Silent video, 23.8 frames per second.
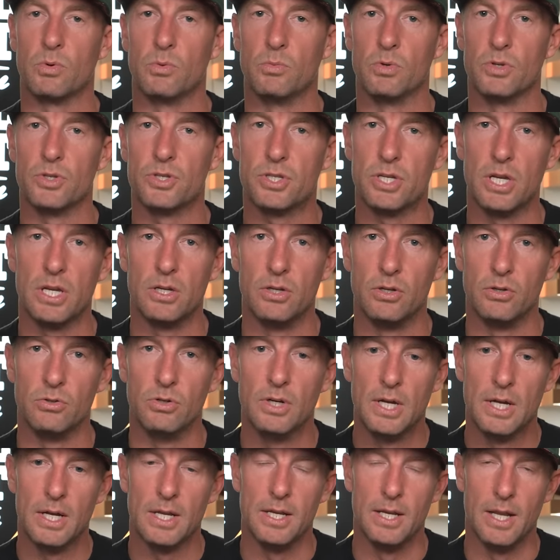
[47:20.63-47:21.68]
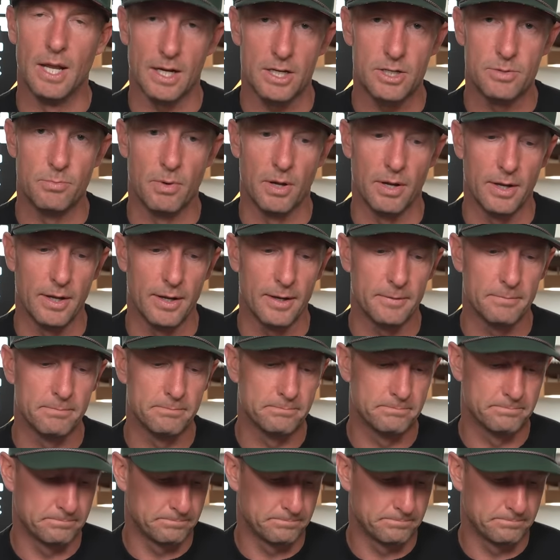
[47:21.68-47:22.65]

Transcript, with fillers: We will see you next Monday.